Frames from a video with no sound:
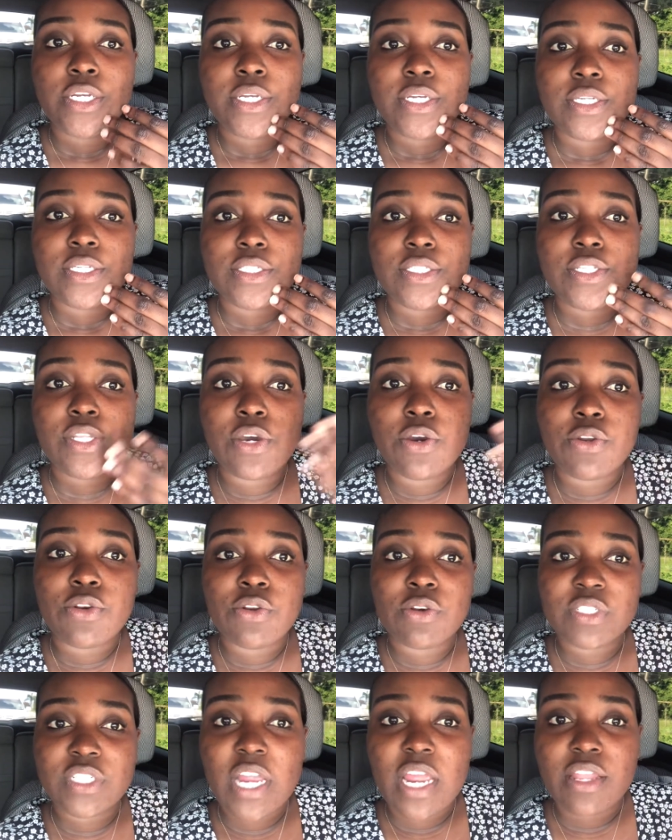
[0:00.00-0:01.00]
So
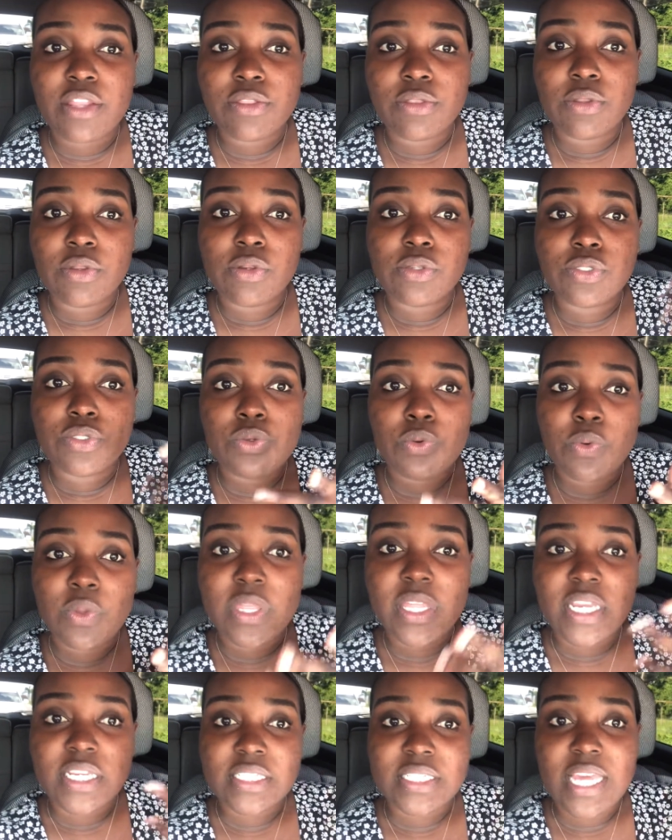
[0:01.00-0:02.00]
those are two
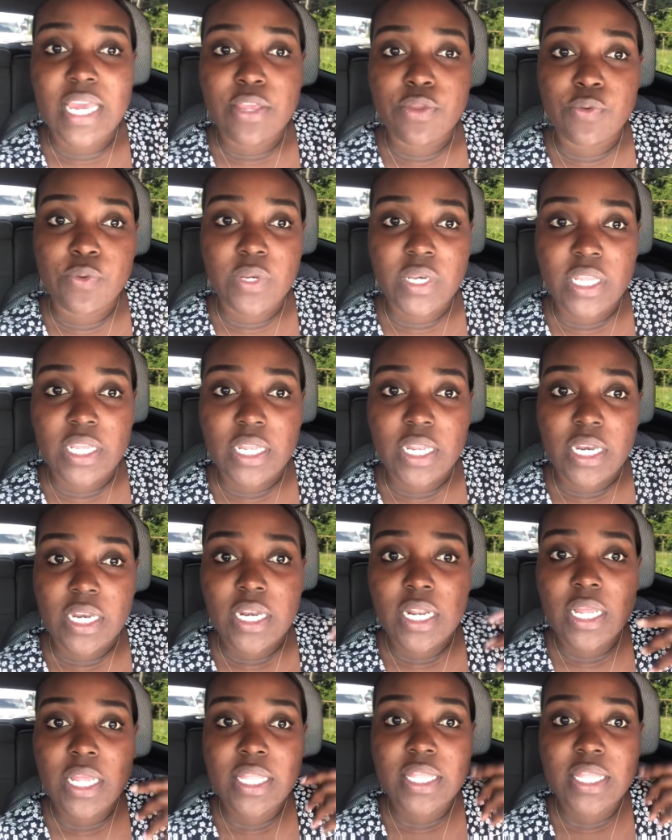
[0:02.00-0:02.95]
things that you need: